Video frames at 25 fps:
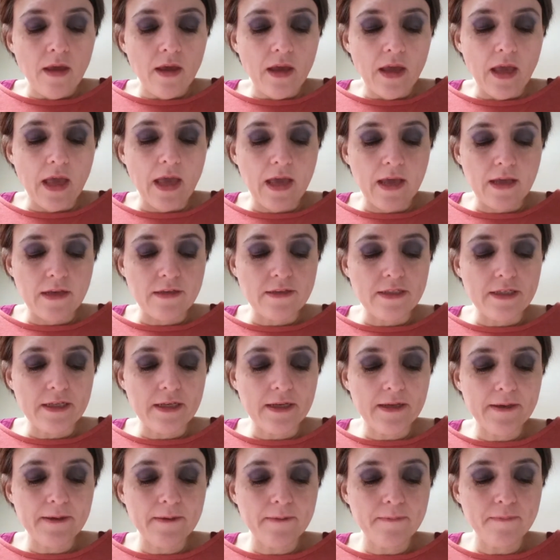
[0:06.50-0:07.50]
And
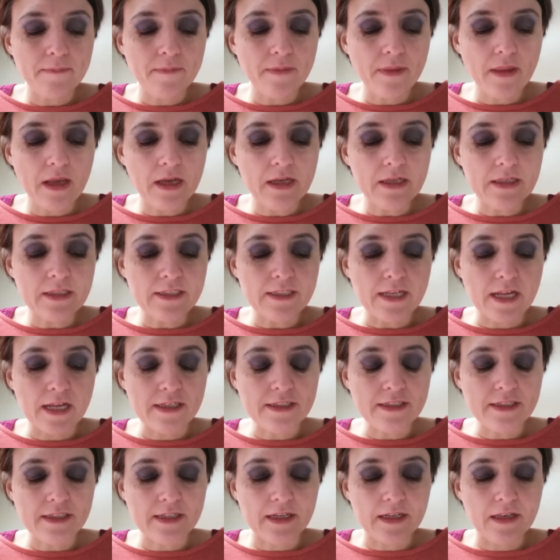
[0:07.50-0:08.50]
it
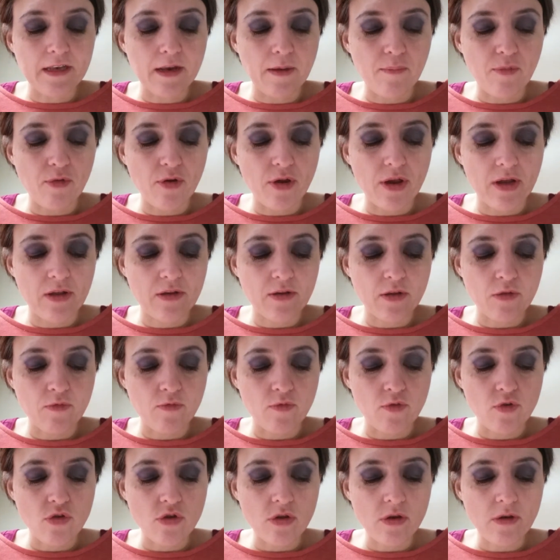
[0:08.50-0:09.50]
says in the Contemporary English
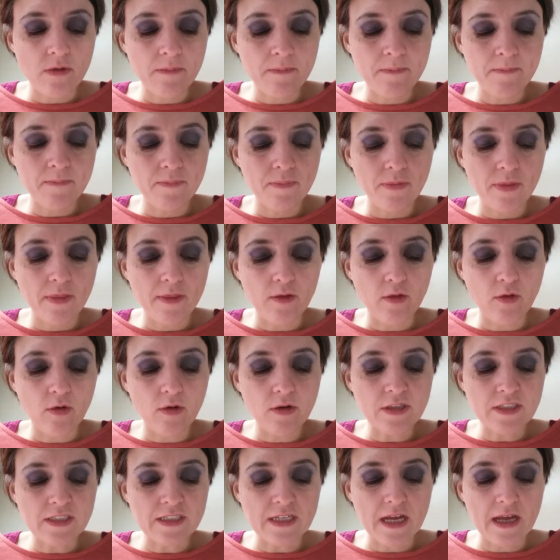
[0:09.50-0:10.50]
Version The
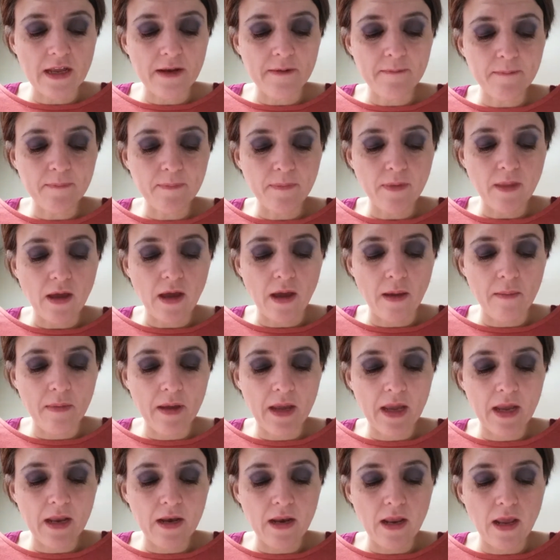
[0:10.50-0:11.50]
Lord said, I
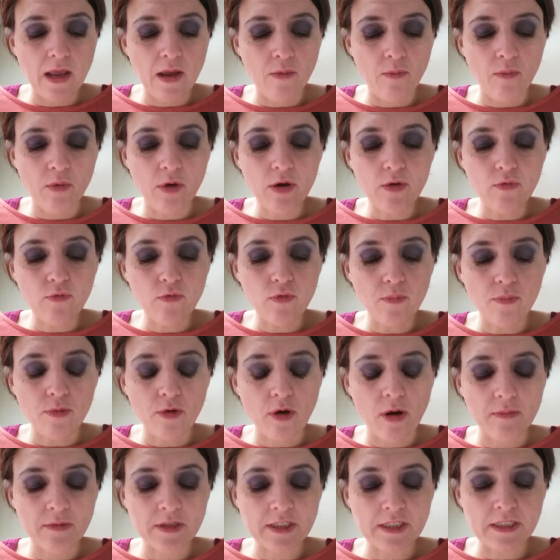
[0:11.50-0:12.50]
made a wonderful
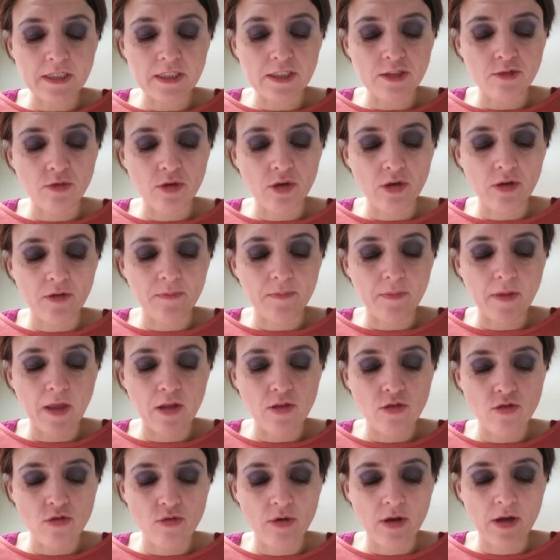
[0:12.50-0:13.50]
promise to Israel
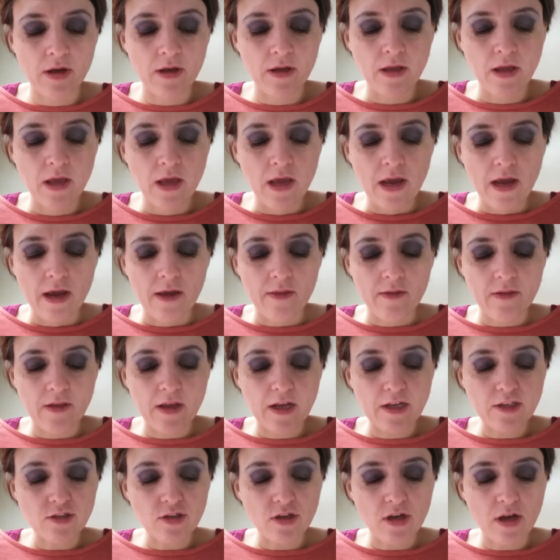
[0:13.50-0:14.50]
and Judah, and the
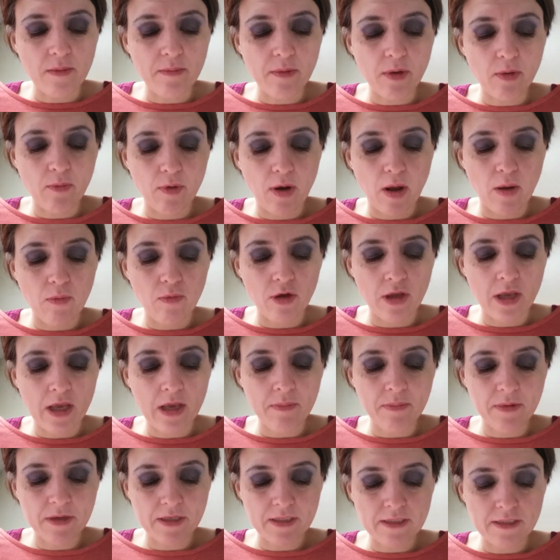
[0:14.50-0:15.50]
days are coming when I will
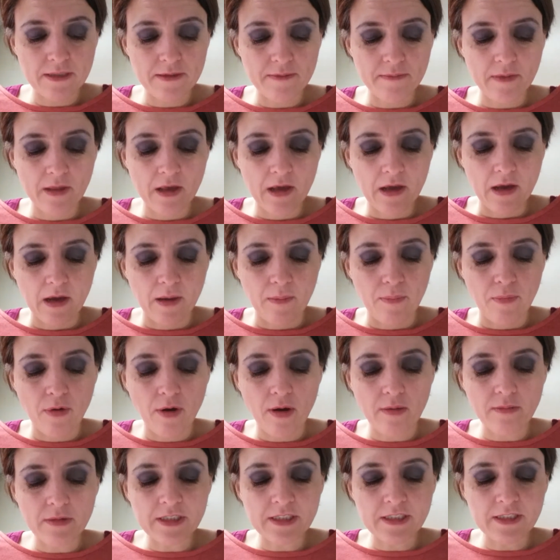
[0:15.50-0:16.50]
keep it. I
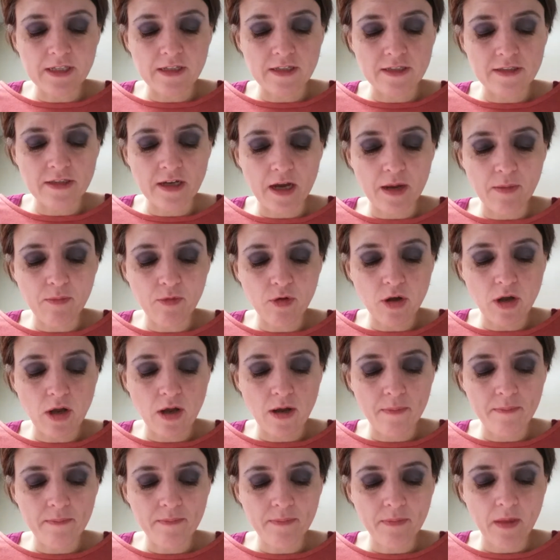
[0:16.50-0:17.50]
promise that the time will
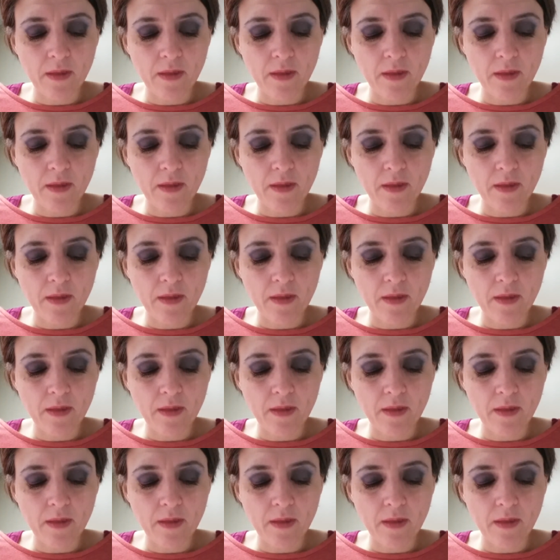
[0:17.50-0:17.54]
come